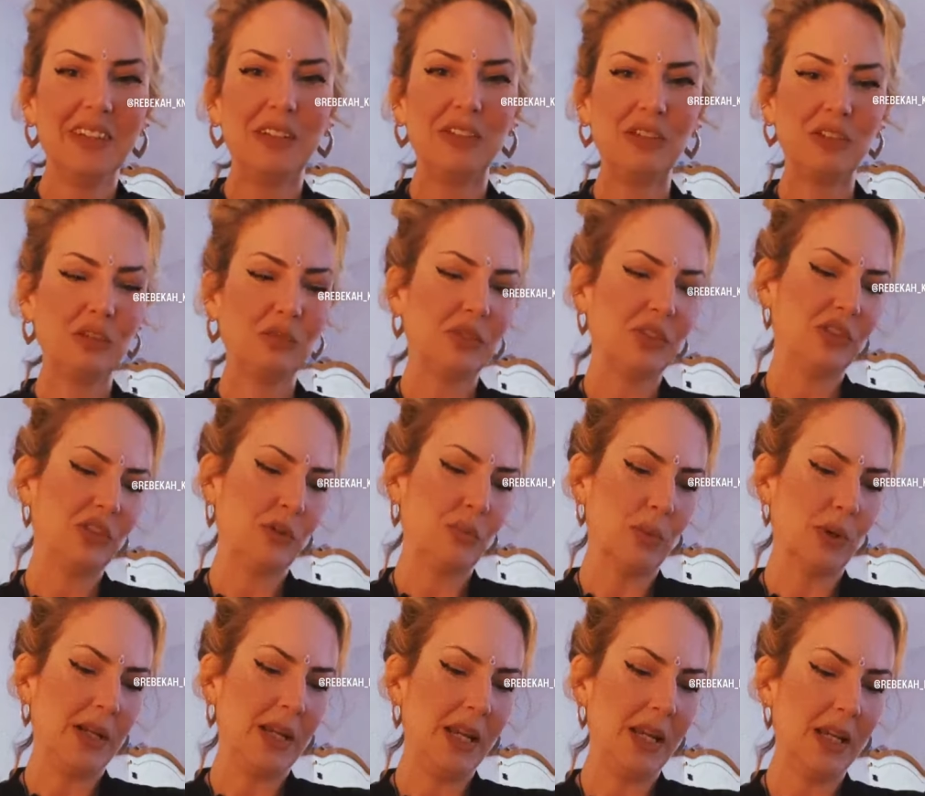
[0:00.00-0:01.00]
This is for
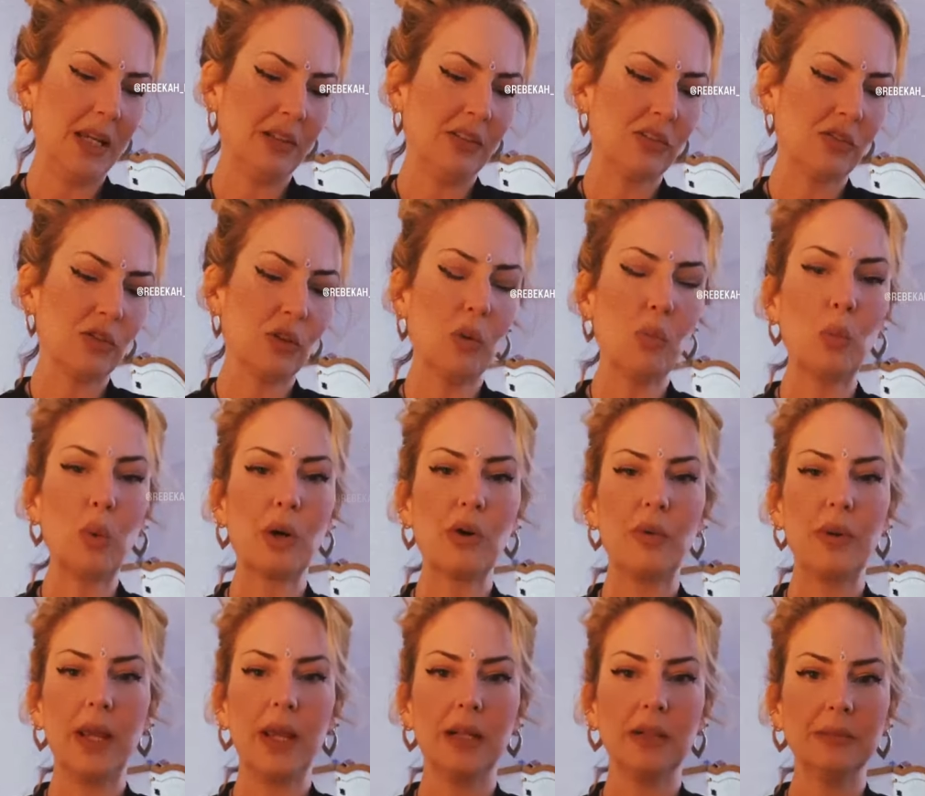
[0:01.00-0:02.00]
someone here. Stop
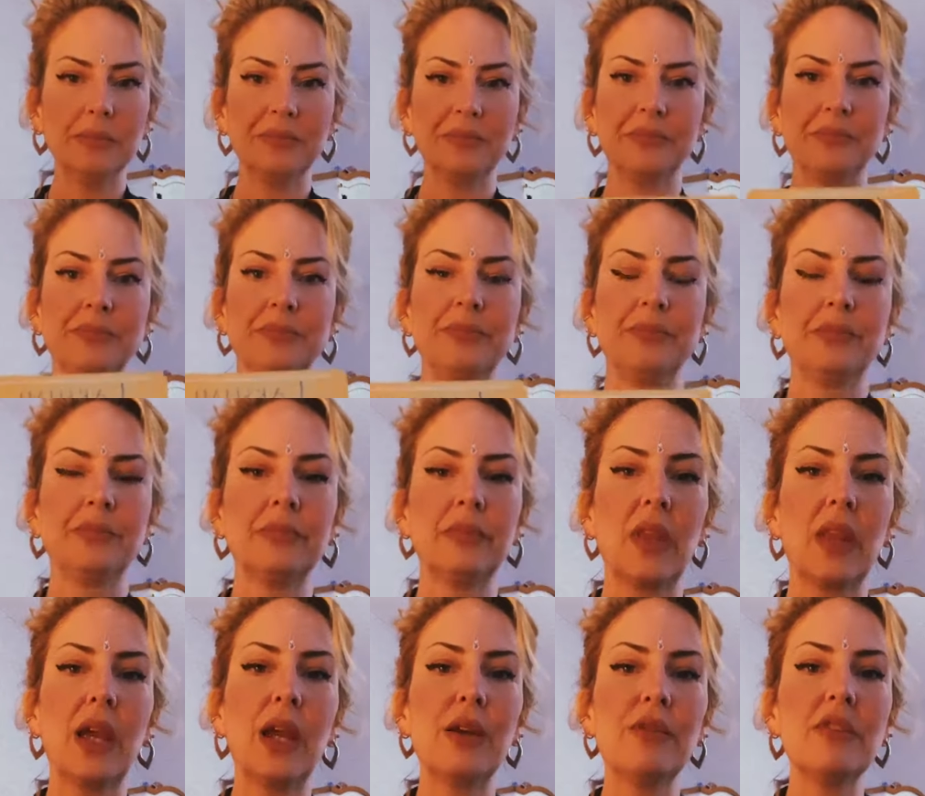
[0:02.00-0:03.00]
worrying.
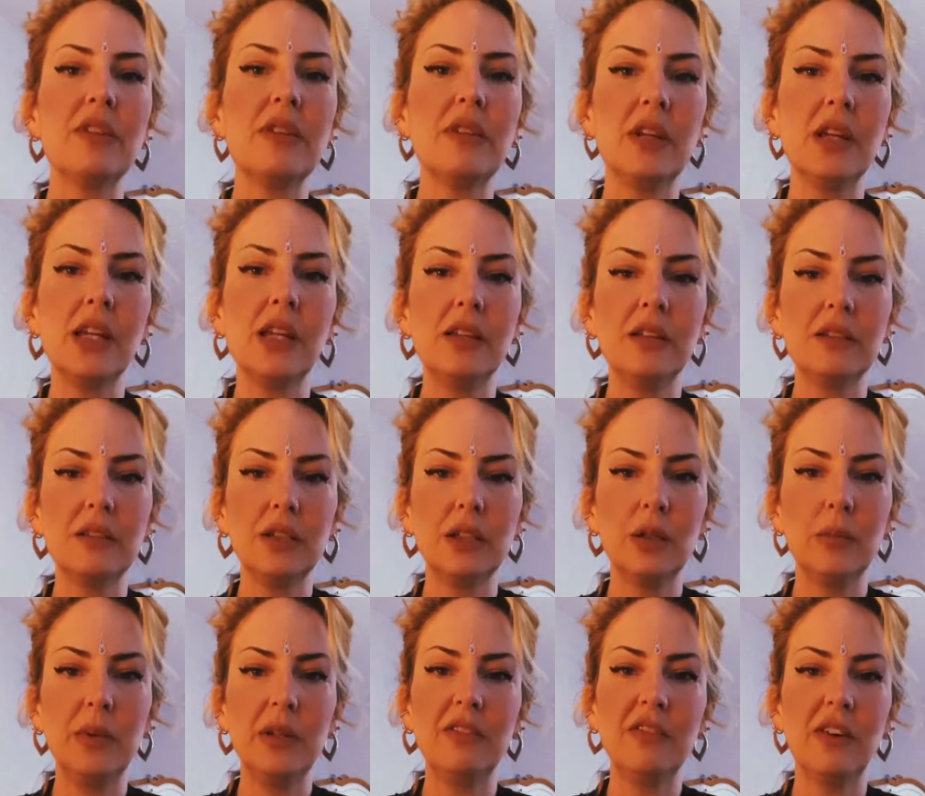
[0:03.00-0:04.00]
Everything is going
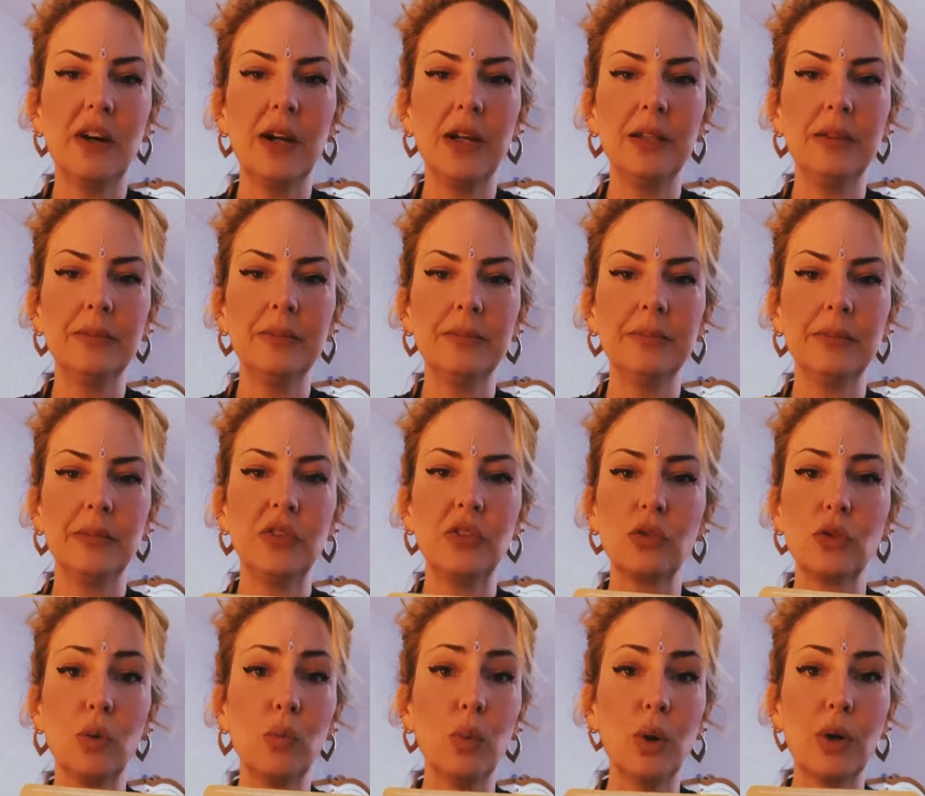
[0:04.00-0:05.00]
to be fine.
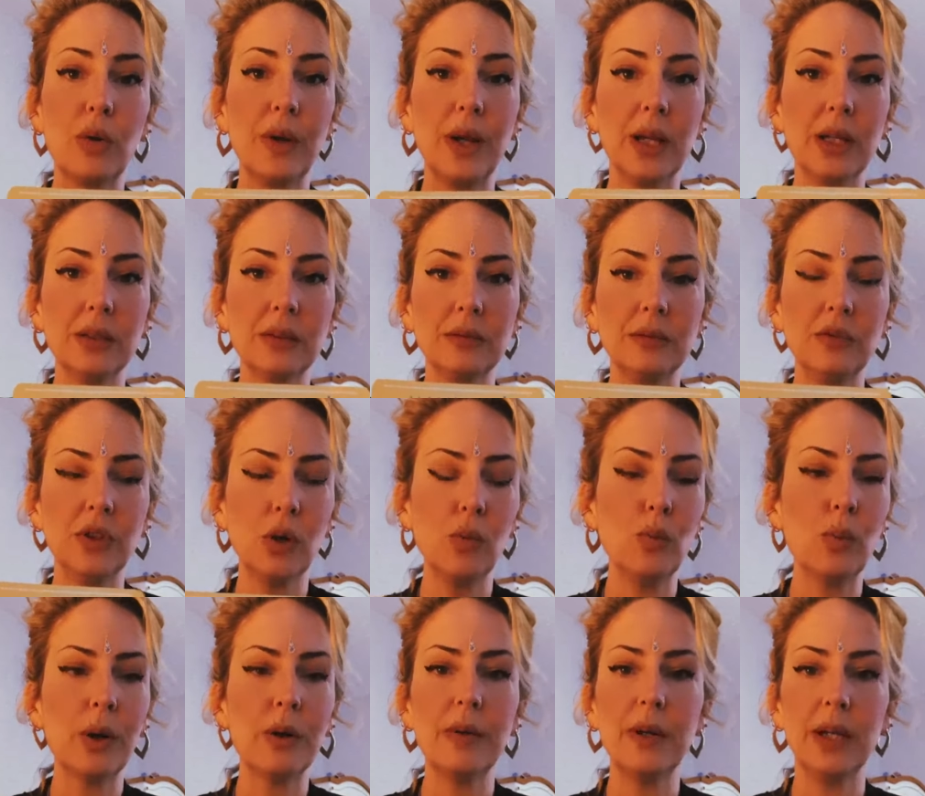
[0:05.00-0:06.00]
Stop worrying.
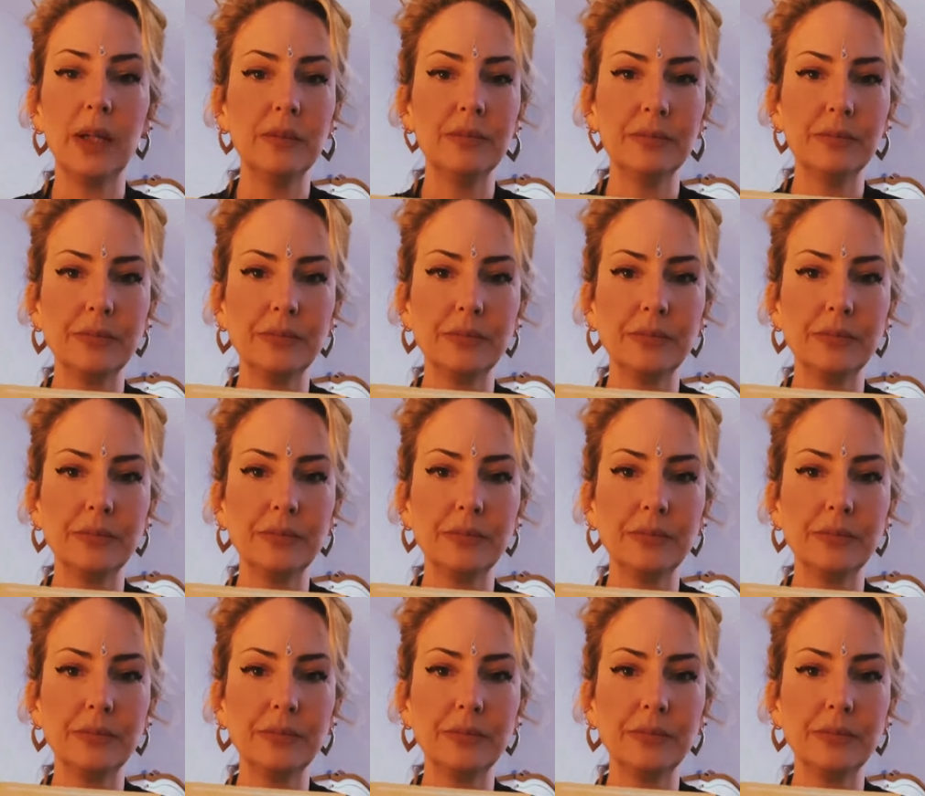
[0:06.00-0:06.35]
Don't worry.